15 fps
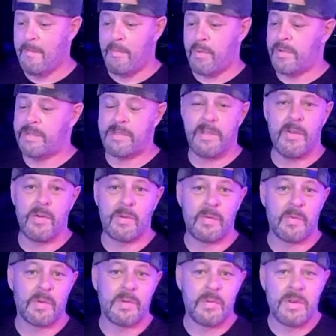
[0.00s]
Pretty
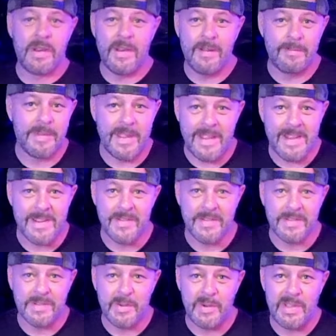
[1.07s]
stoked. We're doing an update here in
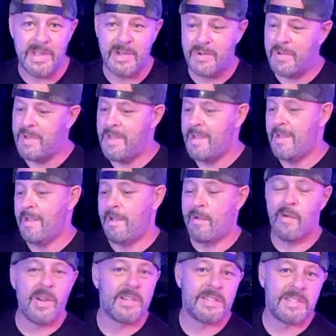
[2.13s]
the studio,
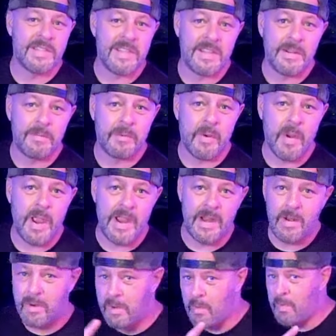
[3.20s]
or I should say an
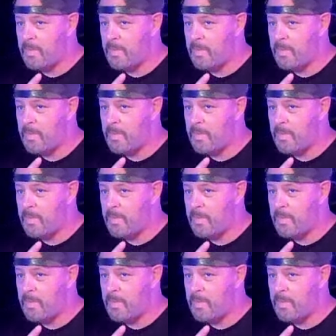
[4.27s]
upgrade. Hold